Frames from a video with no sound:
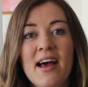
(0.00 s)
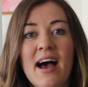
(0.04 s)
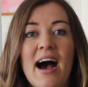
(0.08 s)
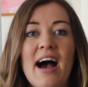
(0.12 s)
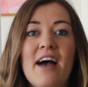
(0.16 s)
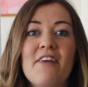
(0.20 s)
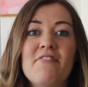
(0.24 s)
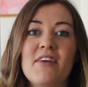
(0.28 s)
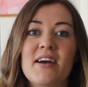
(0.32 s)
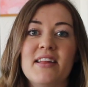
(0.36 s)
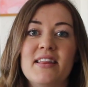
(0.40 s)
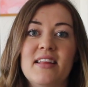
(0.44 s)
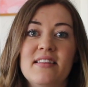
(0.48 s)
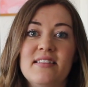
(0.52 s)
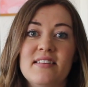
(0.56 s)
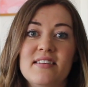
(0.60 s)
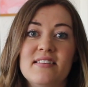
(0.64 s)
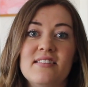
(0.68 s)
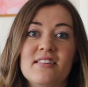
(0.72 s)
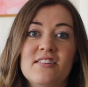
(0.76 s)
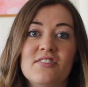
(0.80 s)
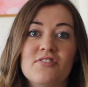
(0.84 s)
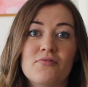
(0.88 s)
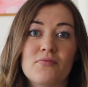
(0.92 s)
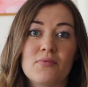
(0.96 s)
I find that
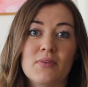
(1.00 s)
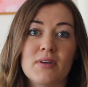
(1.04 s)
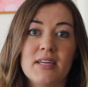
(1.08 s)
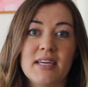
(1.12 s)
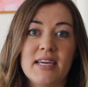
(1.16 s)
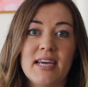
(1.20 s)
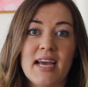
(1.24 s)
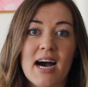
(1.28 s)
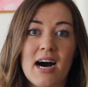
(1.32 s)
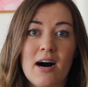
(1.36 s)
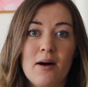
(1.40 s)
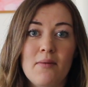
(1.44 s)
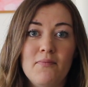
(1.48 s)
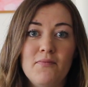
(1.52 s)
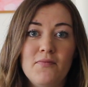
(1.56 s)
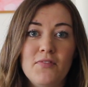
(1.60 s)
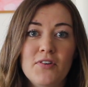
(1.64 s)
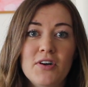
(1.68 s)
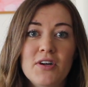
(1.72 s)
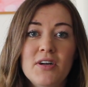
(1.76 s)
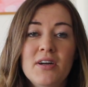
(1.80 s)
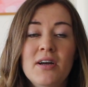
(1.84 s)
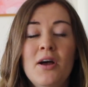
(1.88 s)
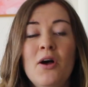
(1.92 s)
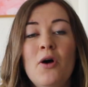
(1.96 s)
this is really
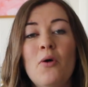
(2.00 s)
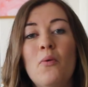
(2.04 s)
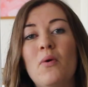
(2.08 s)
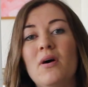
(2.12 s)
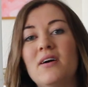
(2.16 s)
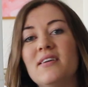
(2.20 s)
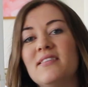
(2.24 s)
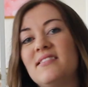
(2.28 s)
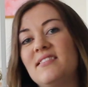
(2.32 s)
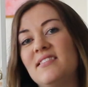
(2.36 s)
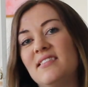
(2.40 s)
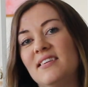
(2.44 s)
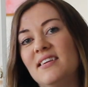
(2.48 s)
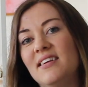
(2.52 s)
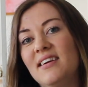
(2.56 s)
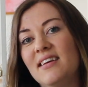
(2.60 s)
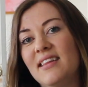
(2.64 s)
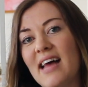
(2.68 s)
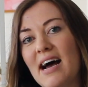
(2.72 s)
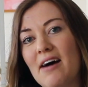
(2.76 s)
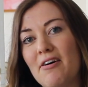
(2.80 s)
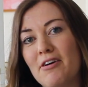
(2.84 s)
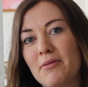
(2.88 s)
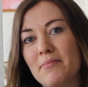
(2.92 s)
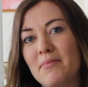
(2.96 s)
helpful while still
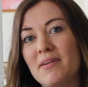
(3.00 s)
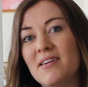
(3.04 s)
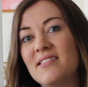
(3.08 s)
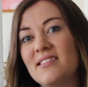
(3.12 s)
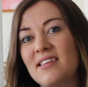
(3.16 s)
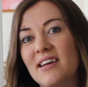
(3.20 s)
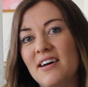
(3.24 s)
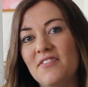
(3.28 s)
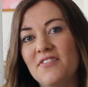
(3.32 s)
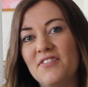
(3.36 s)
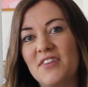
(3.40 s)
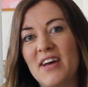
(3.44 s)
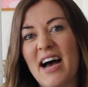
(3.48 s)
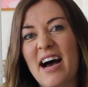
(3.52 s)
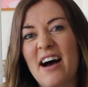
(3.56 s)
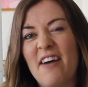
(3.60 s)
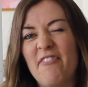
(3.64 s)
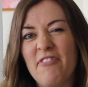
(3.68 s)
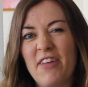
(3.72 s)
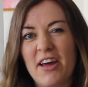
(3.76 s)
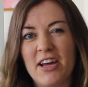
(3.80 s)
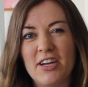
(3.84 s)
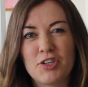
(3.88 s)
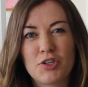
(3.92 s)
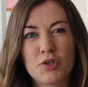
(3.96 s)
allowing myself to
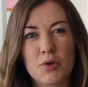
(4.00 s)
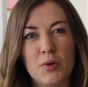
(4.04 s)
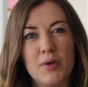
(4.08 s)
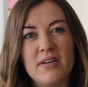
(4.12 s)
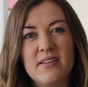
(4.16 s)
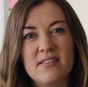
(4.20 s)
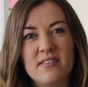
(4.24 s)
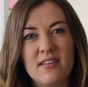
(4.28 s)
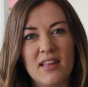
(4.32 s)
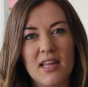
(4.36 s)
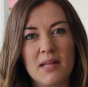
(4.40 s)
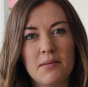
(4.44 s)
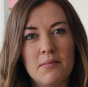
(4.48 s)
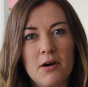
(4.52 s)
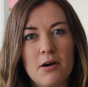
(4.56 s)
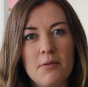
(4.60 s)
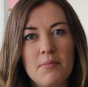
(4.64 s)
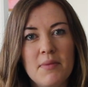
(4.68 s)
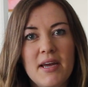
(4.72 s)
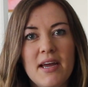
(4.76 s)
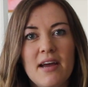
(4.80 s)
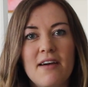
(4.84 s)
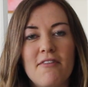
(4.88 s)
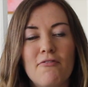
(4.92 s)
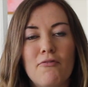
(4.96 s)
have that choice in the
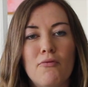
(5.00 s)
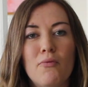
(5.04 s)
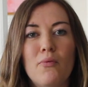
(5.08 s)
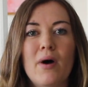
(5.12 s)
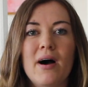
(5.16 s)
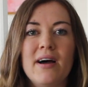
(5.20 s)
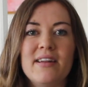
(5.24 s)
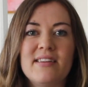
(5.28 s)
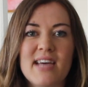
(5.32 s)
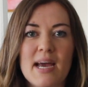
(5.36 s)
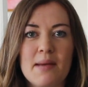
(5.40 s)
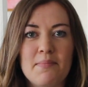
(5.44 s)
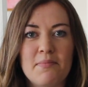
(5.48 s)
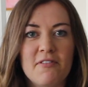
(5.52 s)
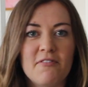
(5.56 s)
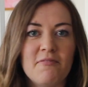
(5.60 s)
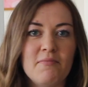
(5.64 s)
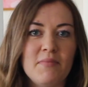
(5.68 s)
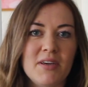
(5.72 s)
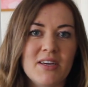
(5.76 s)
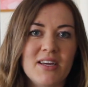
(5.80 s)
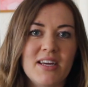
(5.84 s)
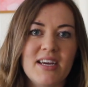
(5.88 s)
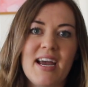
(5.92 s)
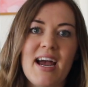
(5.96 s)
moment of what type of
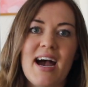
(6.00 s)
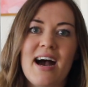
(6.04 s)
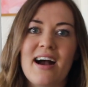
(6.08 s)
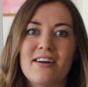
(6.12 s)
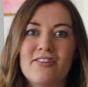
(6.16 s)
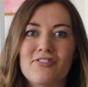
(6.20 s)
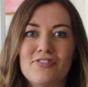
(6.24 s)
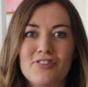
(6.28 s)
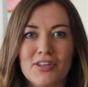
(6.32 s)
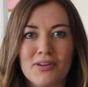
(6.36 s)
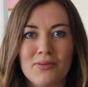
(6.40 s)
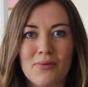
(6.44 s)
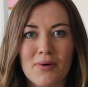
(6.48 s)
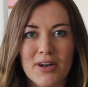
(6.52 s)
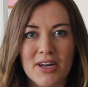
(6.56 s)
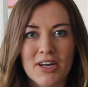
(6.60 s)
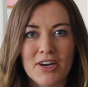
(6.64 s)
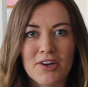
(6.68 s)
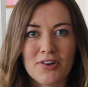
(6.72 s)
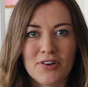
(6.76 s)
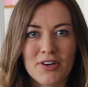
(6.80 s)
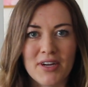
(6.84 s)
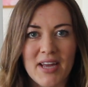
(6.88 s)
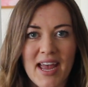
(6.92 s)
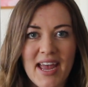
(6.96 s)
meal I actually want to
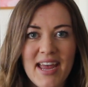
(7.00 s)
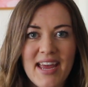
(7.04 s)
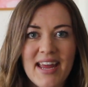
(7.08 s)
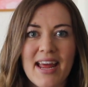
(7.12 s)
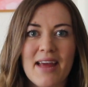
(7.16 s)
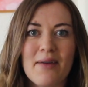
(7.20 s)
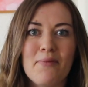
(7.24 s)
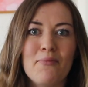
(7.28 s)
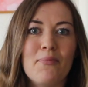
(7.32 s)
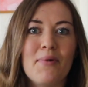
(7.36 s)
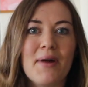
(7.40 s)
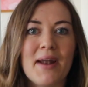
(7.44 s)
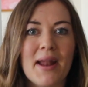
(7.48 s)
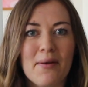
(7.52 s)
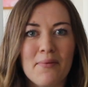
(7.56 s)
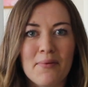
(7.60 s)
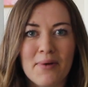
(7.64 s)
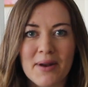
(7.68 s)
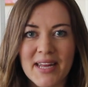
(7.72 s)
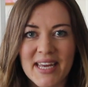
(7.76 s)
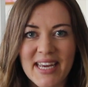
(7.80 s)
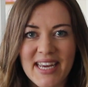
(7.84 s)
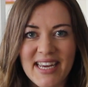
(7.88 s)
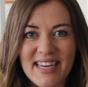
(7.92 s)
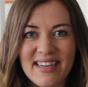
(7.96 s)
create and what I
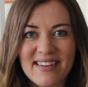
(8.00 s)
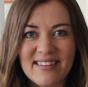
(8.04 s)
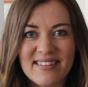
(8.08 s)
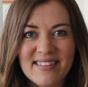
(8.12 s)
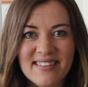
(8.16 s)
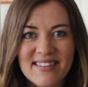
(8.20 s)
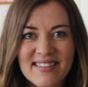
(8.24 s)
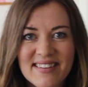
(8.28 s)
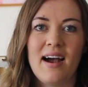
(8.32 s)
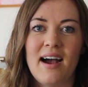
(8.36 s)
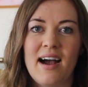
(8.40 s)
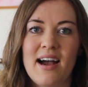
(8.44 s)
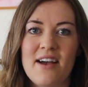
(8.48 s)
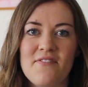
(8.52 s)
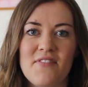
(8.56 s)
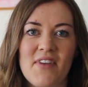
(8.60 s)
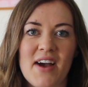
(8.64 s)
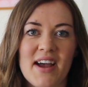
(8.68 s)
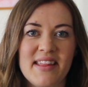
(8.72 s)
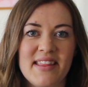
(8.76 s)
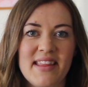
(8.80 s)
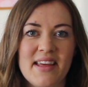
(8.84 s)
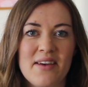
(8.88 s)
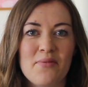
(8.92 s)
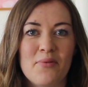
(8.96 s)
want to eat. I
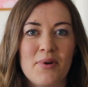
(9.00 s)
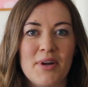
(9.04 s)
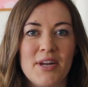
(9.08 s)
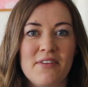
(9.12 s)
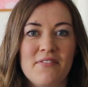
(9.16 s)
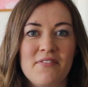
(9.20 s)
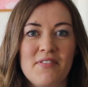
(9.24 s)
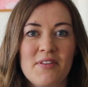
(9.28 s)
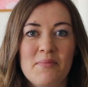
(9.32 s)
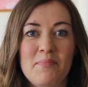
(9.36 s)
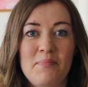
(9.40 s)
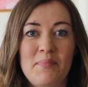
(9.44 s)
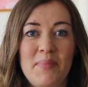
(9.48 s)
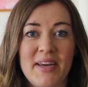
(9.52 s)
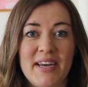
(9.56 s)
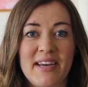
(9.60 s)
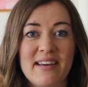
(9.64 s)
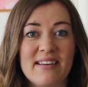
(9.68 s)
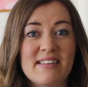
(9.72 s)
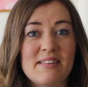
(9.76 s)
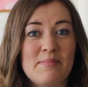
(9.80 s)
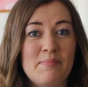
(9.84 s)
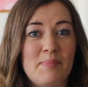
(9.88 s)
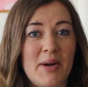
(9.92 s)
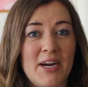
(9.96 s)
find that one of the
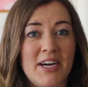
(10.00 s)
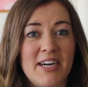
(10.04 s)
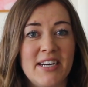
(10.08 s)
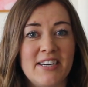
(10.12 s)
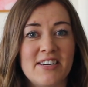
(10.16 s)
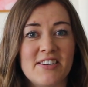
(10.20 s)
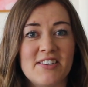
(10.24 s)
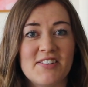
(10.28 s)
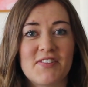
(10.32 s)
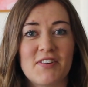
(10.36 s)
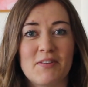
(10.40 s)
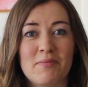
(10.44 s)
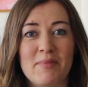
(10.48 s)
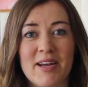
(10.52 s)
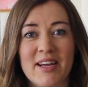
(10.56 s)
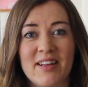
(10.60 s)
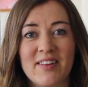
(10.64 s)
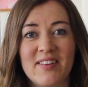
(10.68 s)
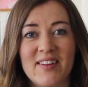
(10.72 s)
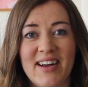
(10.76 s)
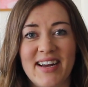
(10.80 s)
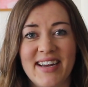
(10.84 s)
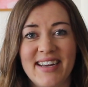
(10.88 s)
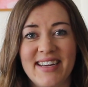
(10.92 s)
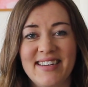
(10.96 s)
biggest barriers for my
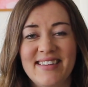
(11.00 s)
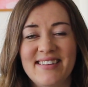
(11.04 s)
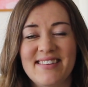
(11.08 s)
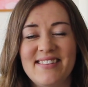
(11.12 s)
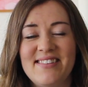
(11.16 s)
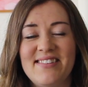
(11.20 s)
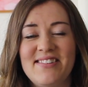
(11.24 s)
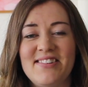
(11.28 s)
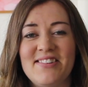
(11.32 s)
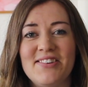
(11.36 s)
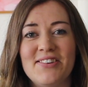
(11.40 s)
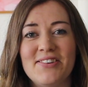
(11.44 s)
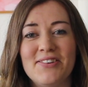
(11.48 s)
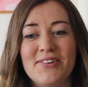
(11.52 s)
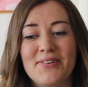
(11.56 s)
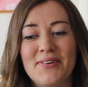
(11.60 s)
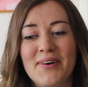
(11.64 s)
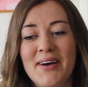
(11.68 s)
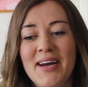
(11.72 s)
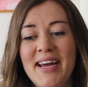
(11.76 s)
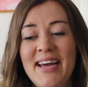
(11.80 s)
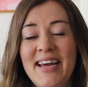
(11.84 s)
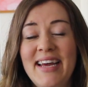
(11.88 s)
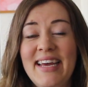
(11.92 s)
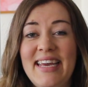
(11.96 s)
clients to
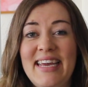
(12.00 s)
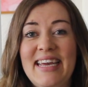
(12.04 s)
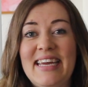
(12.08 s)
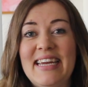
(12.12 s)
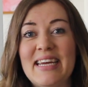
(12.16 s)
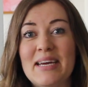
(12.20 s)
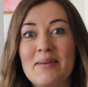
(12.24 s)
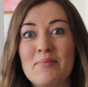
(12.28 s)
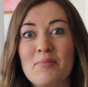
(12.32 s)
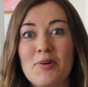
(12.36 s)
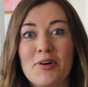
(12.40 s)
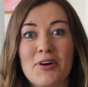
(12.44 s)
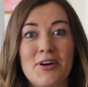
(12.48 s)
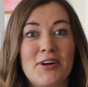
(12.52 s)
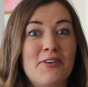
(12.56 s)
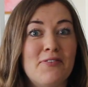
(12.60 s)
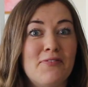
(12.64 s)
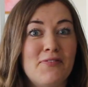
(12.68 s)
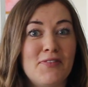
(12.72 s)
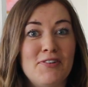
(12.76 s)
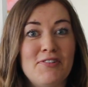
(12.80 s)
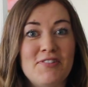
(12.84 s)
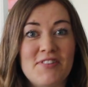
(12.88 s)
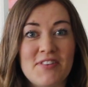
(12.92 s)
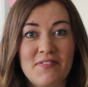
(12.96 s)
eating more
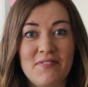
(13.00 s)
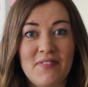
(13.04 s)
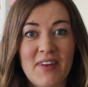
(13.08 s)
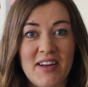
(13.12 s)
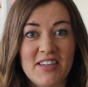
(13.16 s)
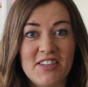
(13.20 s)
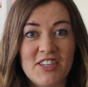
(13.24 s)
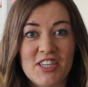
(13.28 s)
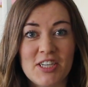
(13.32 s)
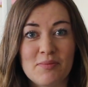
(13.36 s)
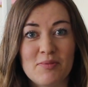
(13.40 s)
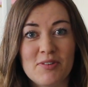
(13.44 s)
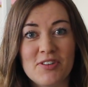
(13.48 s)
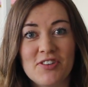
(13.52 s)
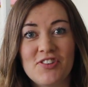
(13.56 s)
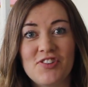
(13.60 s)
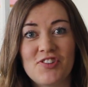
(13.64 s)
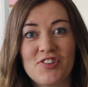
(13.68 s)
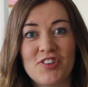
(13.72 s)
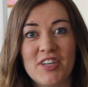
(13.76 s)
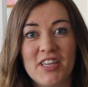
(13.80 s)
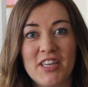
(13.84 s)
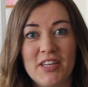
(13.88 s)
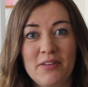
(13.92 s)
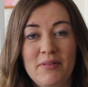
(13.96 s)
fruits and vegetables
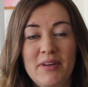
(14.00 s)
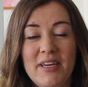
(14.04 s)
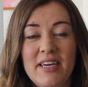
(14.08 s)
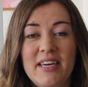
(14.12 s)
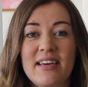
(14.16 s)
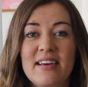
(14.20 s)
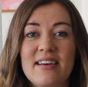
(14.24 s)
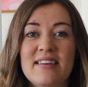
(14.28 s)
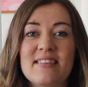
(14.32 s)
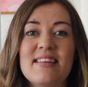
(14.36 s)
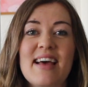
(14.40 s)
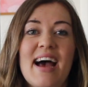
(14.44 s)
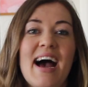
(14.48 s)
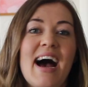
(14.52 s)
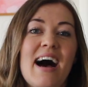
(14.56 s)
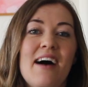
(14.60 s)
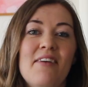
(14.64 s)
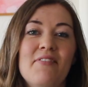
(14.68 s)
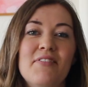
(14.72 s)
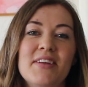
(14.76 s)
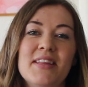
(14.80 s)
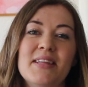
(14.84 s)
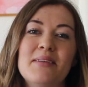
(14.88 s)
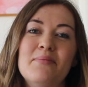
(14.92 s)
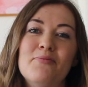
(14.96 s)
during the week is
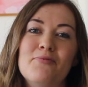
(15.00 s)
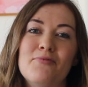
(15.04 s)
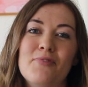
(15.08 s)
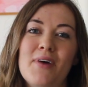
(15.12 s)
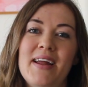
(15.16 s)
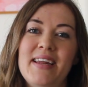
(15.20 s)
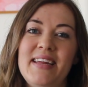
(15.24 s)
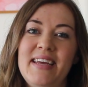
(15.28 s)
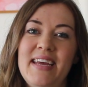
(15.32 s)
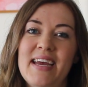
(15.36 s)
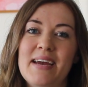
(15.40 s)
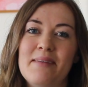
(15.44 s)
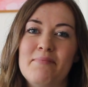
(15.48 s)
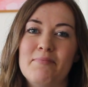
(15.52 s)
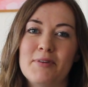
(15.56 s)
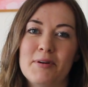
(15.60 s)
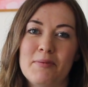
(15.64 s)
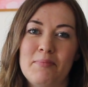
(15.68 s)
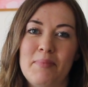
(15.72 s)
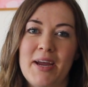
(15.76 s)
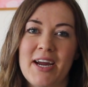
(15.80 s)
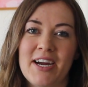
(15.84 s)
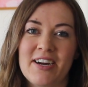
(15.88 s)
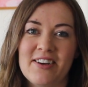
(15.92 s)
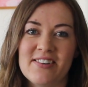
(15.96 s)
having them ready and
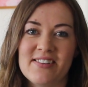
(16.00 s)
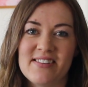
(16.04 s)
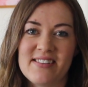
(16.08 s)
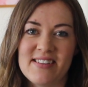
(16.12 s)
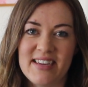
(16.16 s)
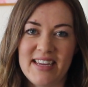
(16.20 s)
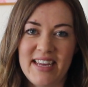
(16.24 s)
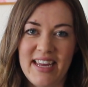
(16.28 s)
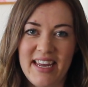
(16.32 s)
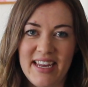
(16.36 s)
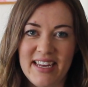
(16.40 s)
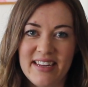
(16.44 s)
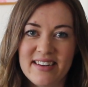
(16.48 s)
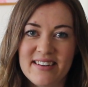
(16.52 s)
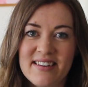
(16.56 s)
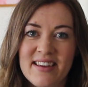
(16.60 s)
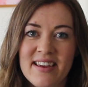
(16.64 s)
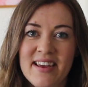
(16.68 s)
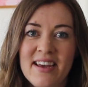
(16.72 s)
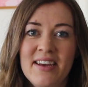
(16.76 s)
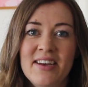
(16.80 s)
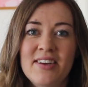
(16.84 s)
prepared to eat.